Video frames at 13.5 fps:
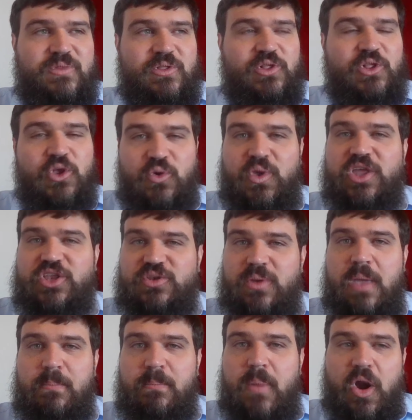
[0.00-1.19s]
Luke
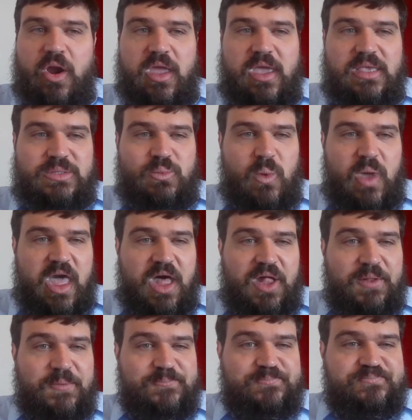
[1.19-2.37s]
and Mark as well.